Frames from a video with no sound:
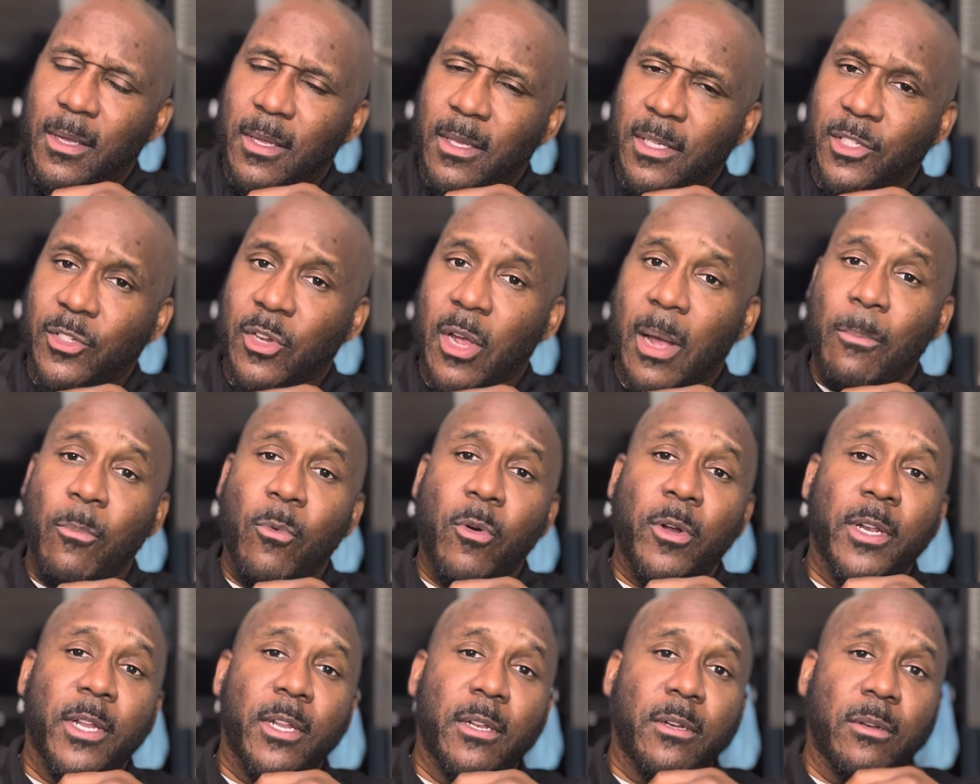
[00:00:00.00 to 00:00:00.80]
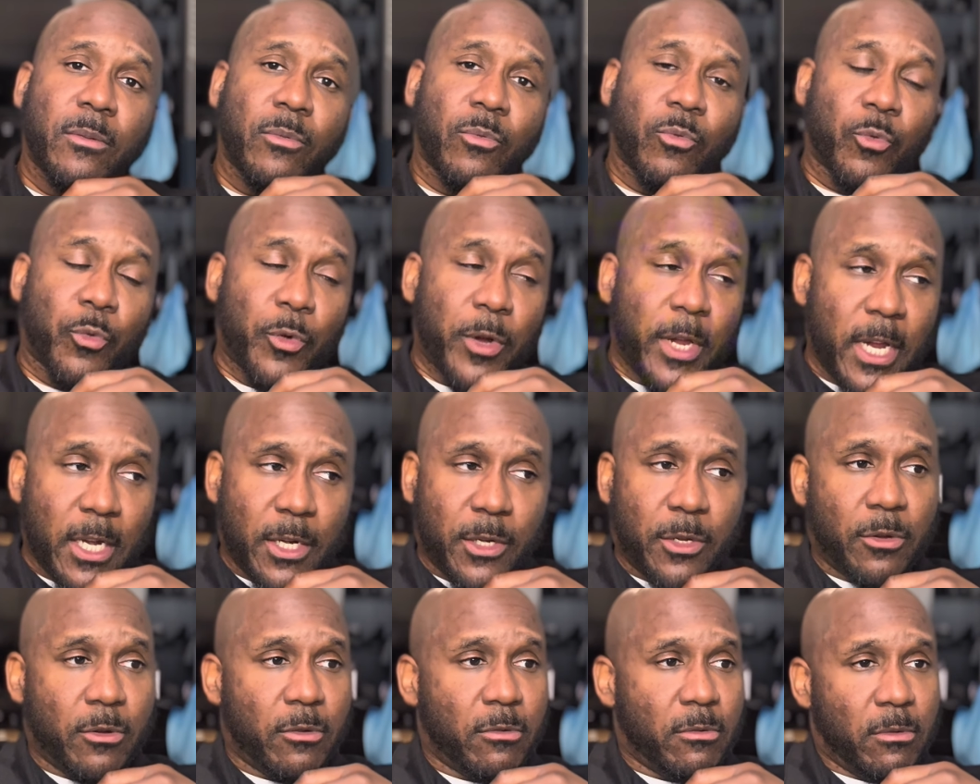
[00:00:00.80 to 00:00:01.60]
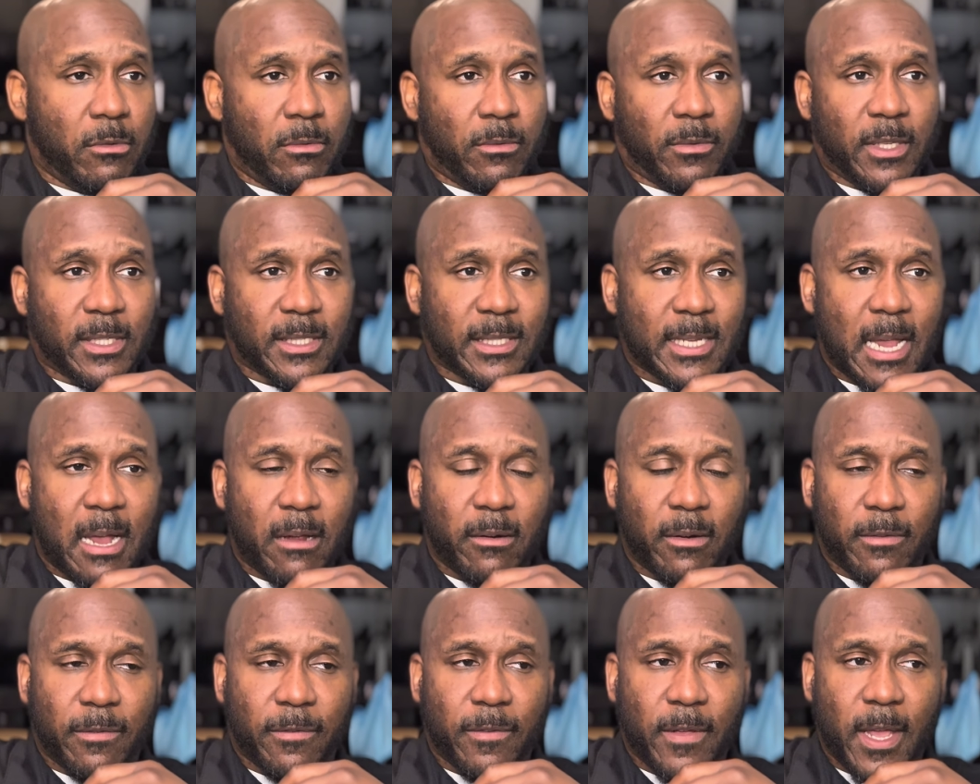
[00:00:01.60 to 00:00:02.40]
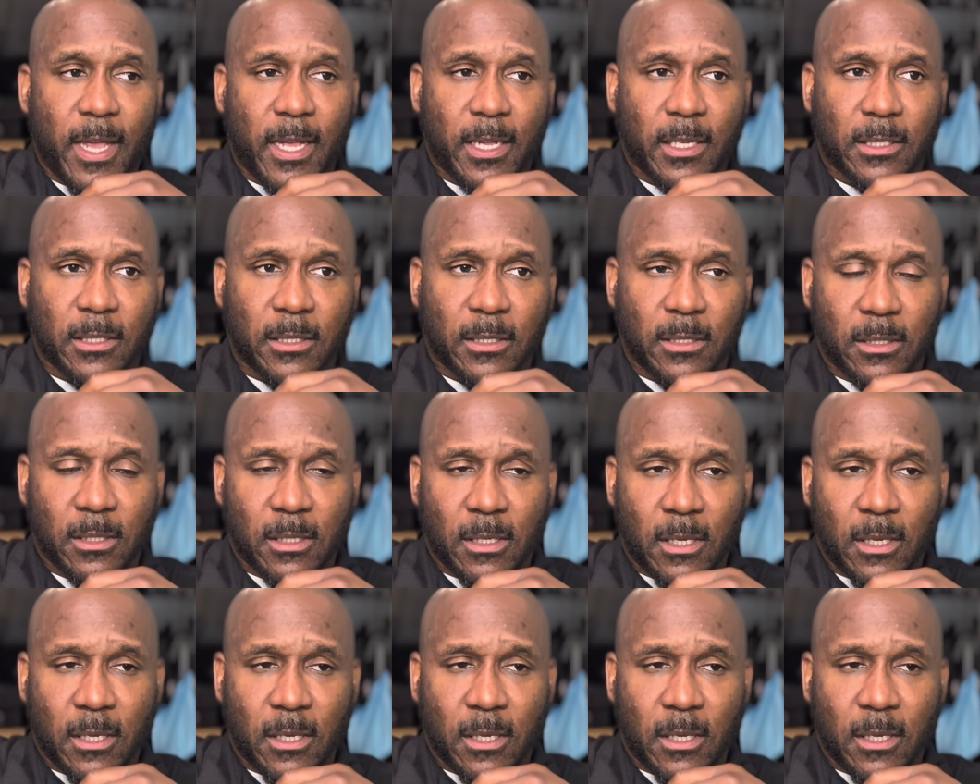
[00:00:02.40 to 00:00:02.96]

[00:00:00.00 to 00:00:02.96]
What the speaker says: So I'm going to redo the sound effects.